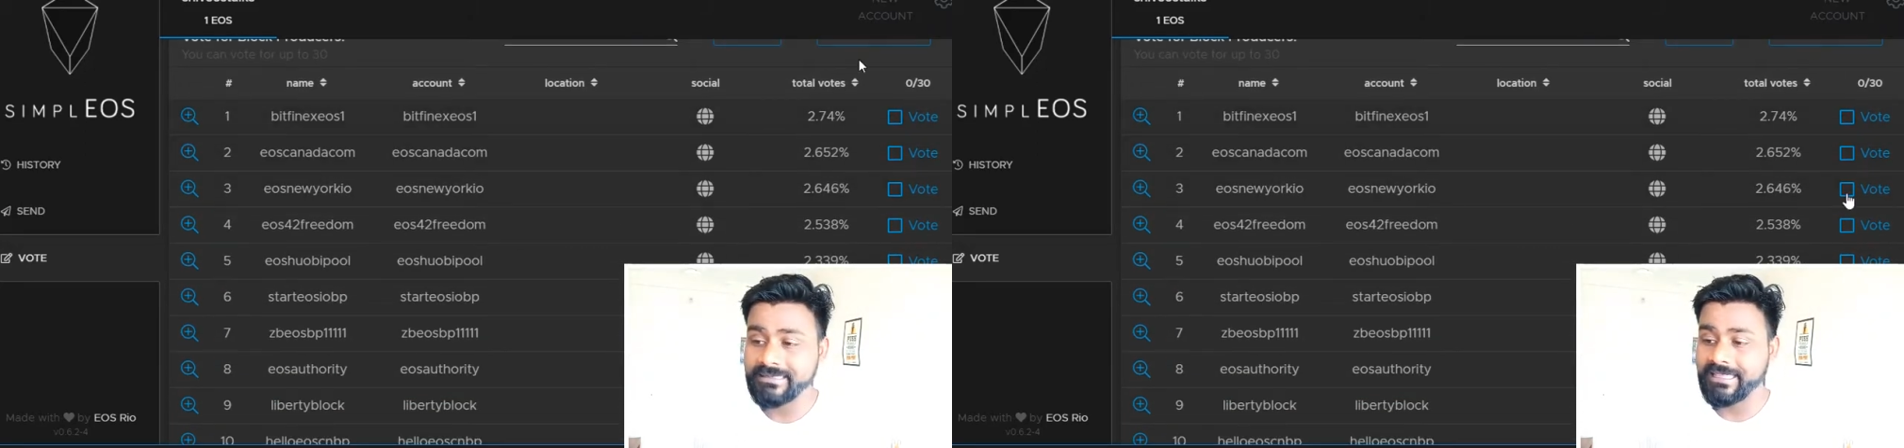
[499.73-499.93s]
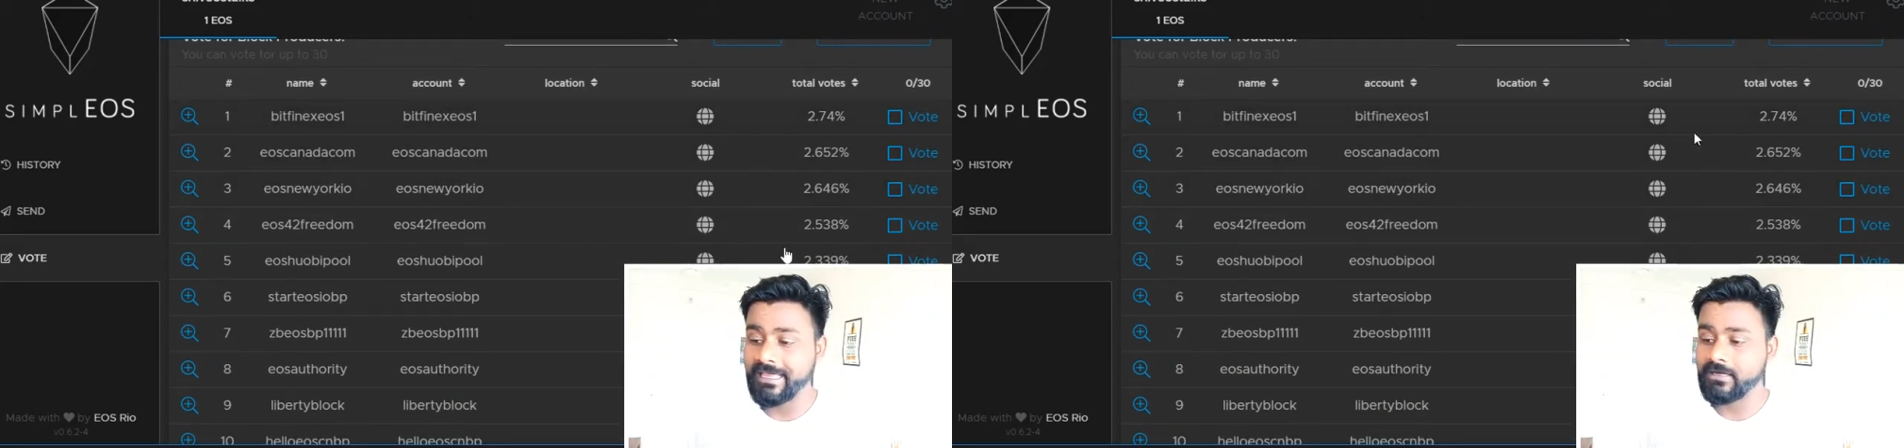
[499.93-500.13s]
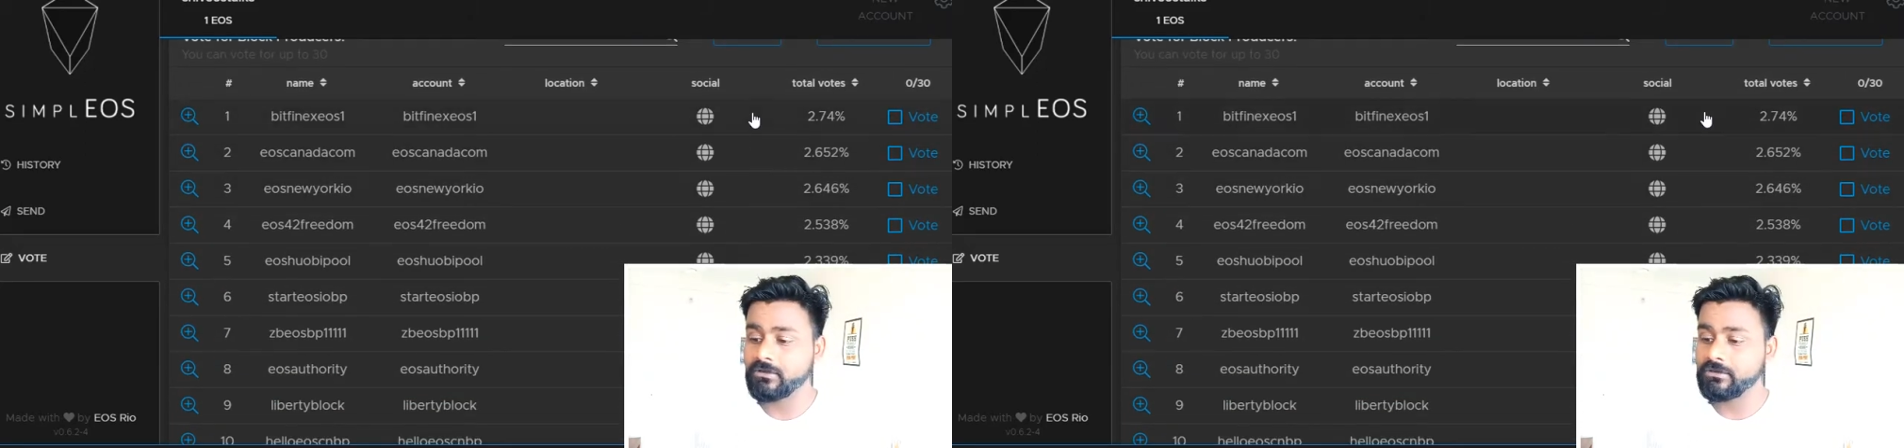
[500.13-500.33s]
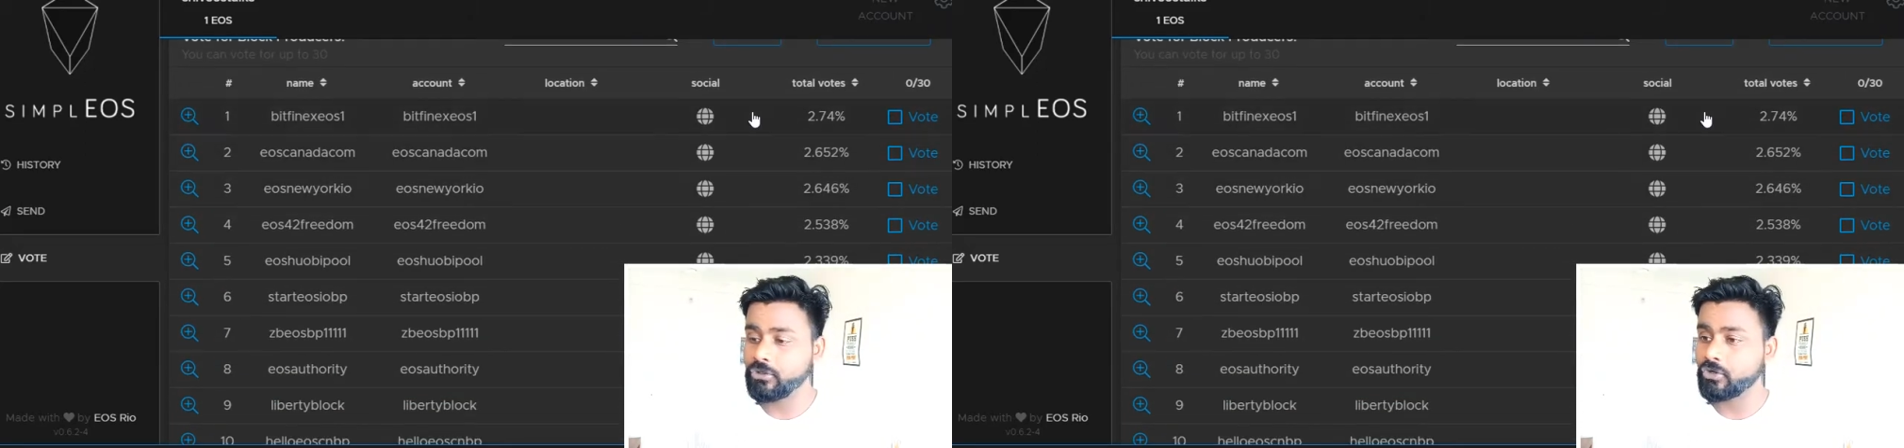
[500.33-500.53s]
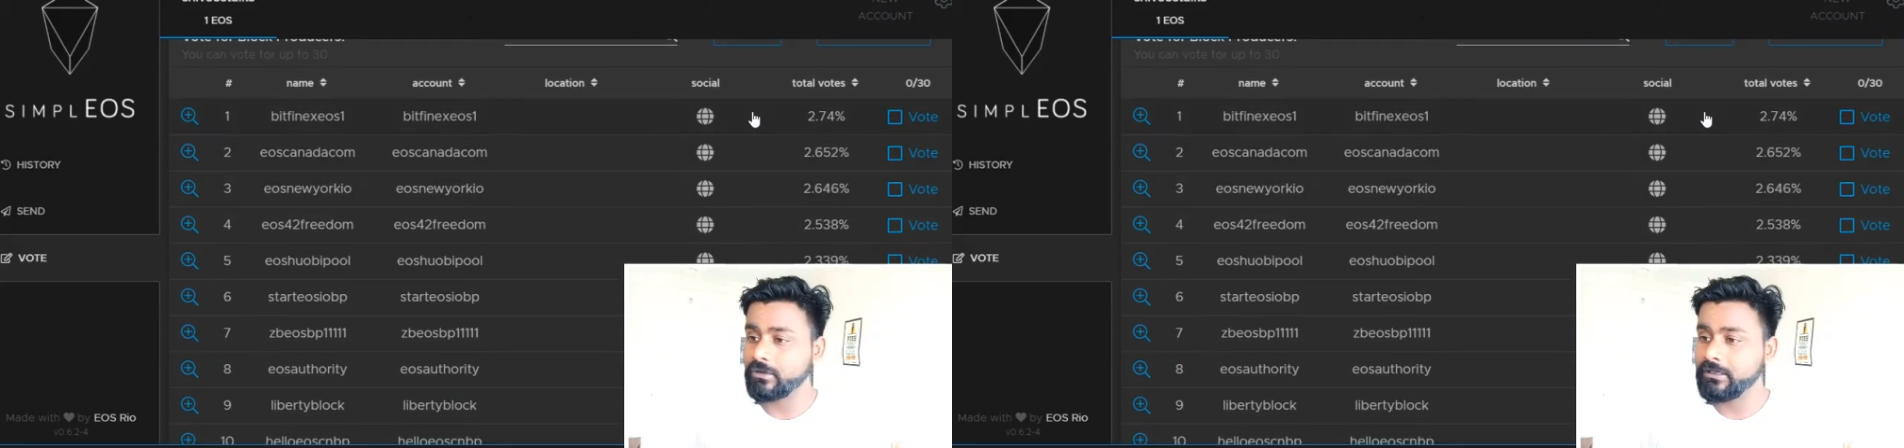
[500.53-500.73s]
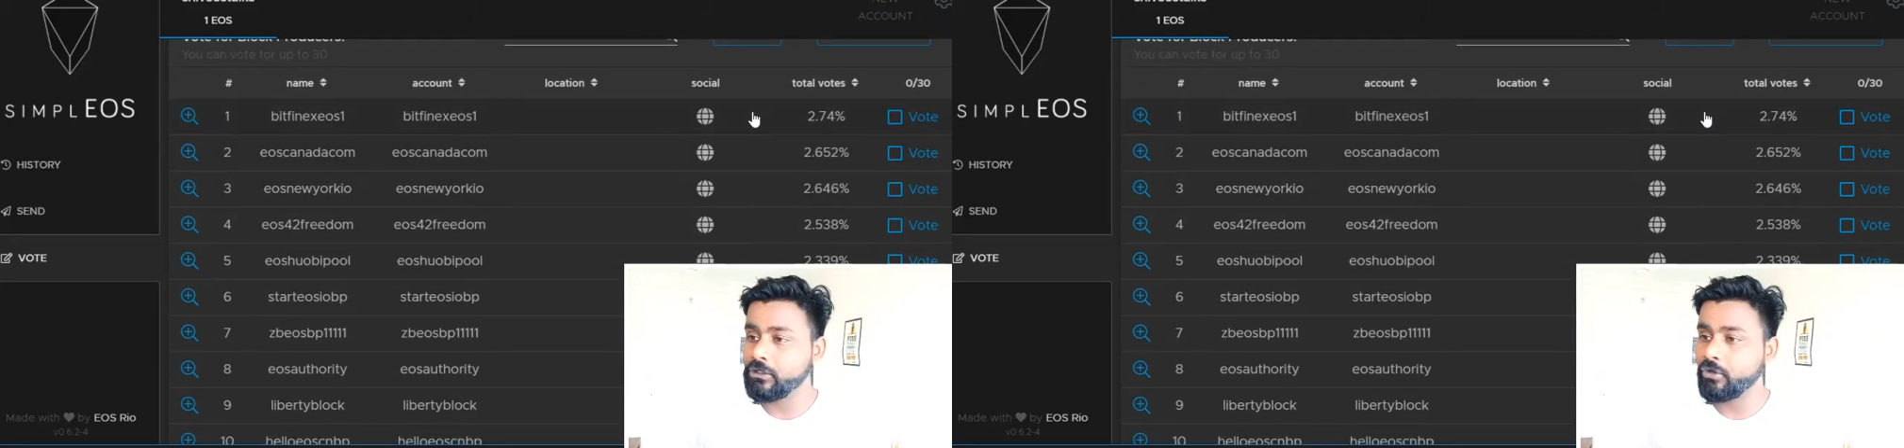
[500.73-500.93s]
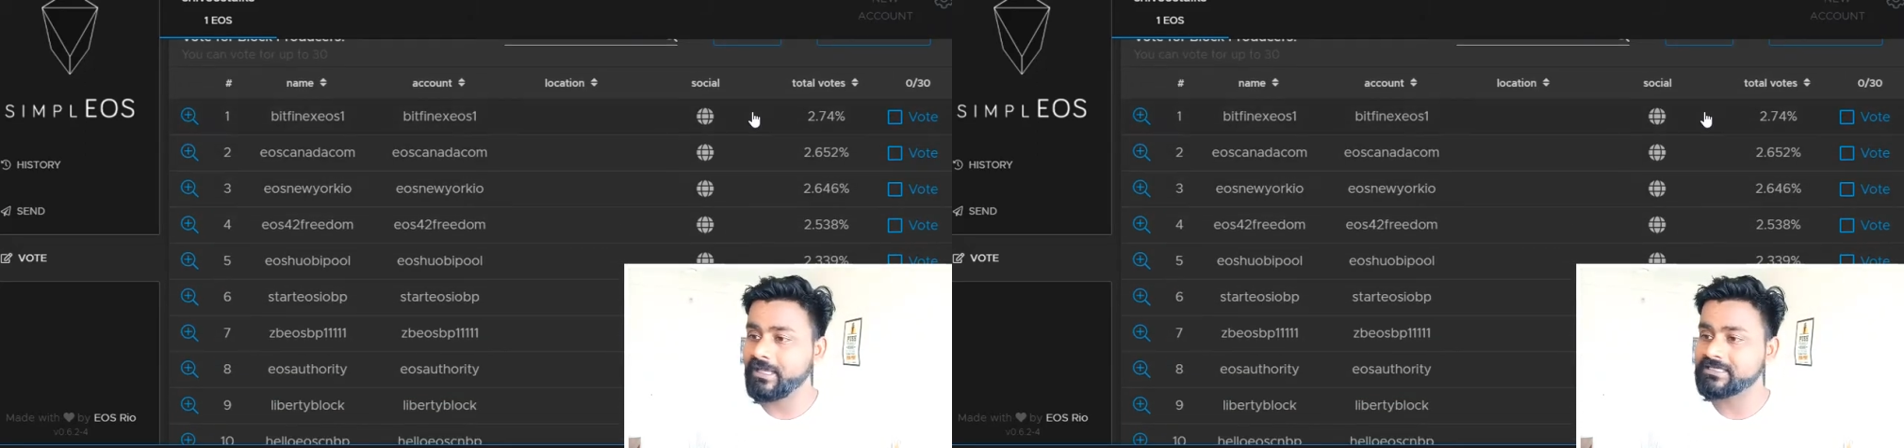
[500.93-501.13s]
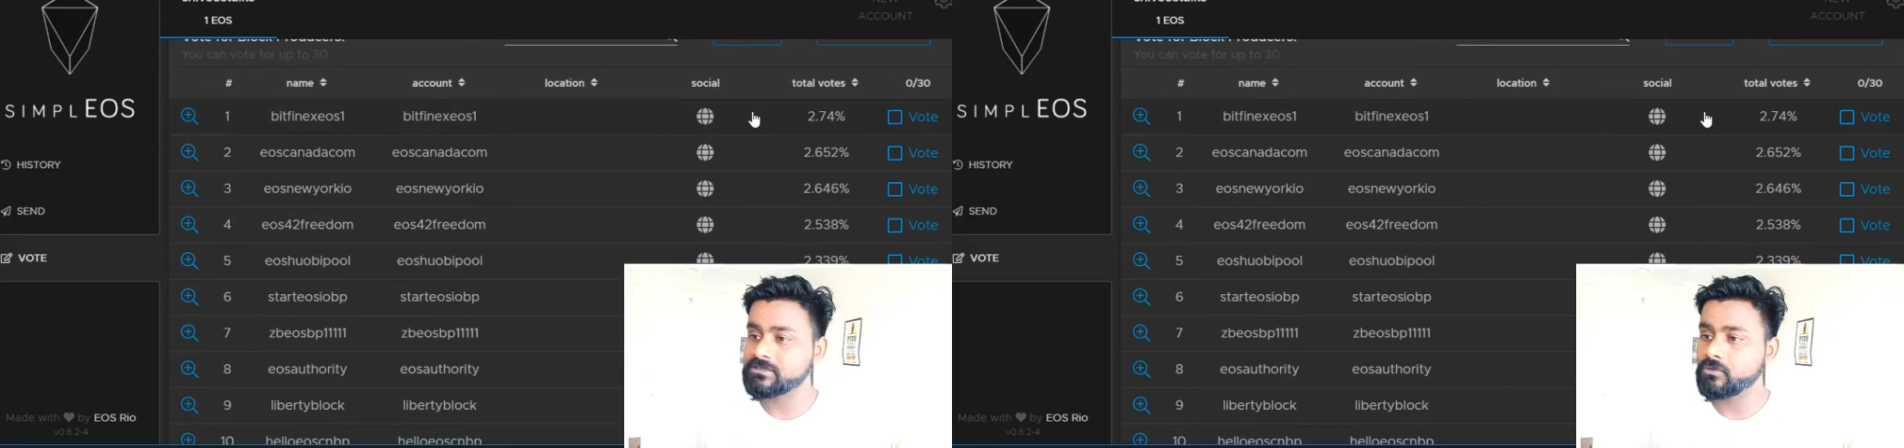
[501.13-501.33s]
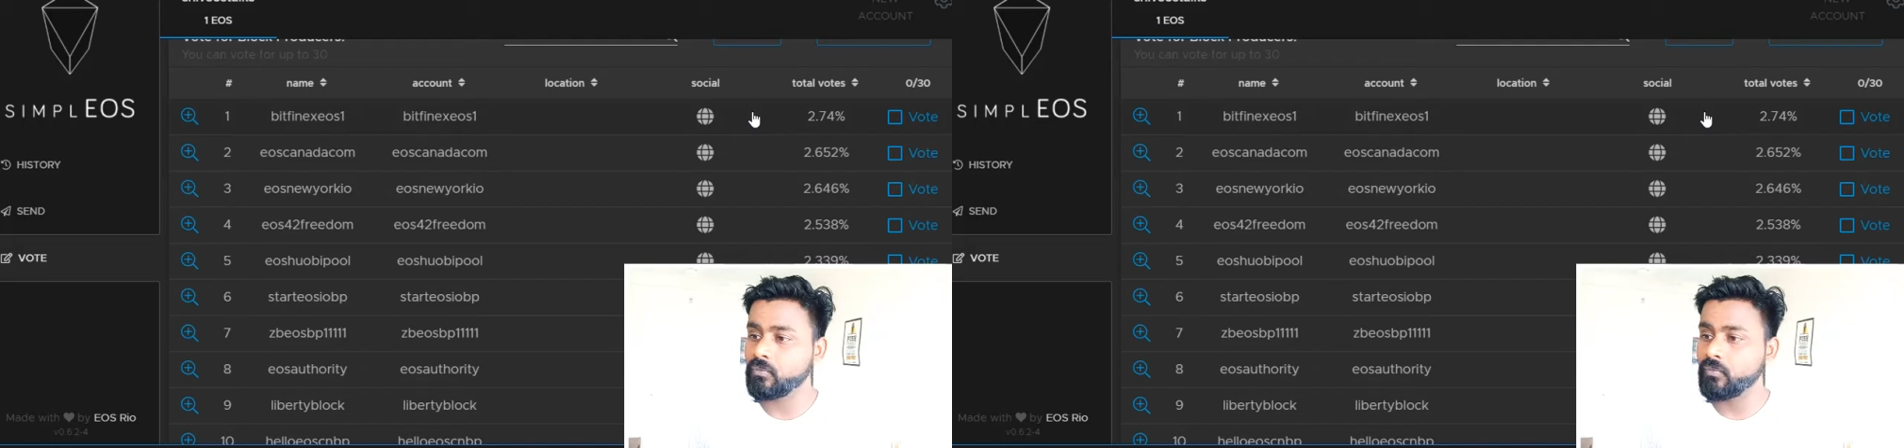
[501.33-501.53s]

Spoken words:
then your EOS